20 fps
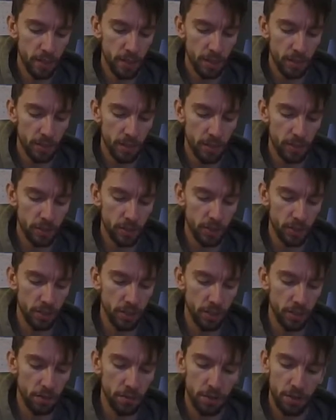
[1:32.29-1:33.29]
It's
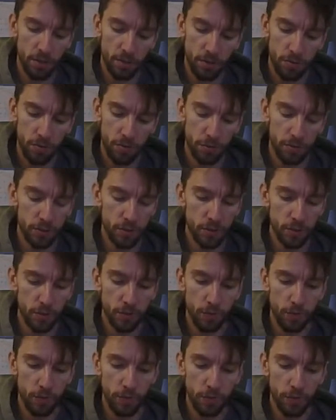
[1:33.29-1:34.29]
actually was used
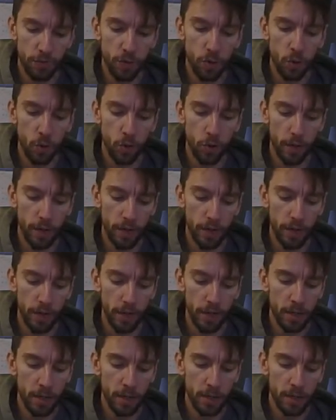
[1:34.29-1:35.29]
for flooring.
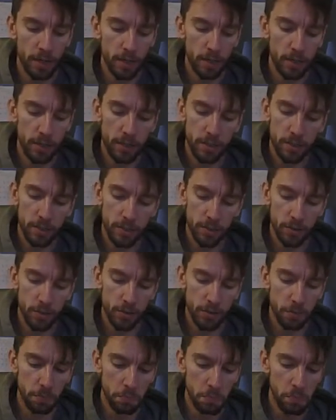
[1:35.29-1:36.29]
So,
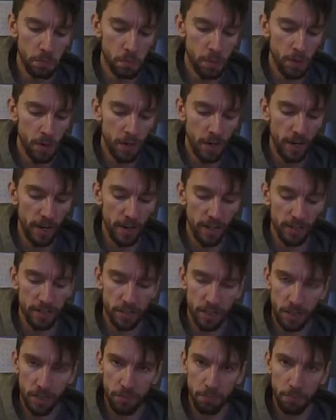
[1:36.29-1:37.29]
and it's
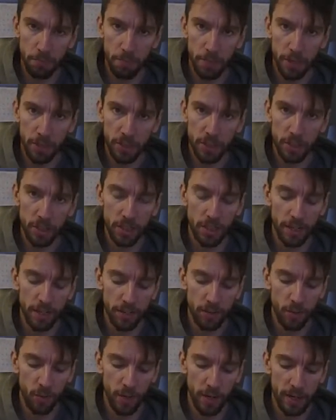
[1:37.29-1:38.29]
much
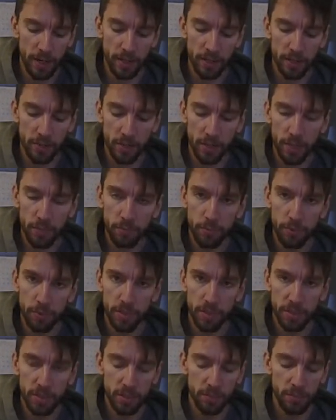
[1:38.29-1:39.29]
lighter weight, so I can put
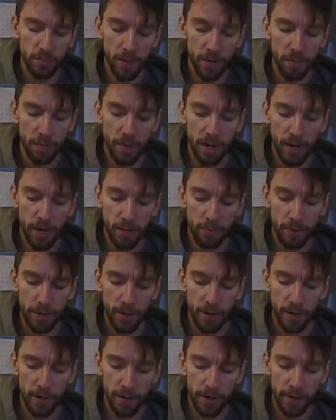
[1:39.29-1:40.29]
this in my
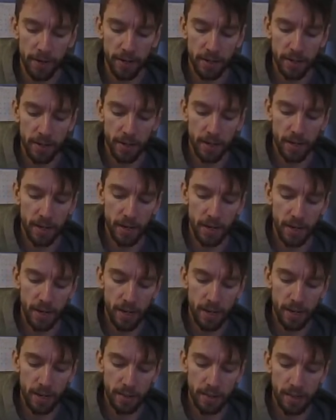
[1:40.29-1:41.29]
backpack
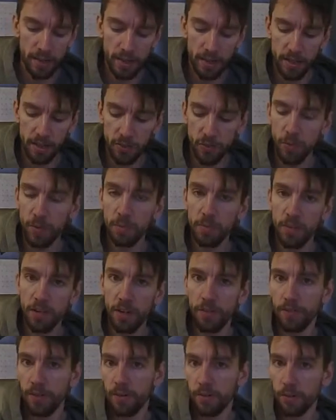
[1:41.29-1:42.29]
and take this with me
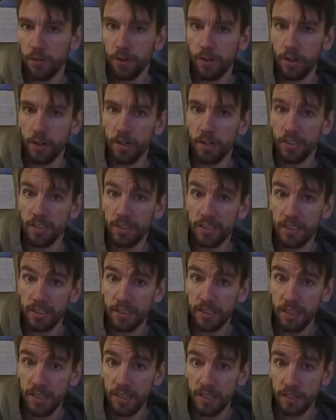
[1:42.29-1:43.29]
if I'm going on an
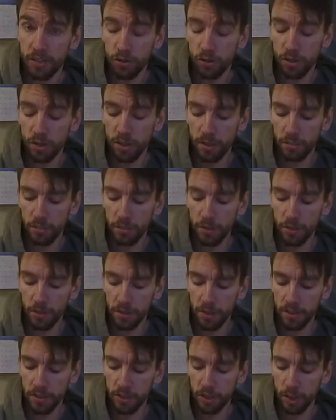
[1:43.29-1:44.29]
extended trip, so I
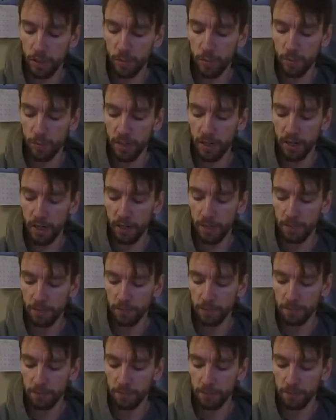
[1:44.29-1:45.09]
can sharpen my knife.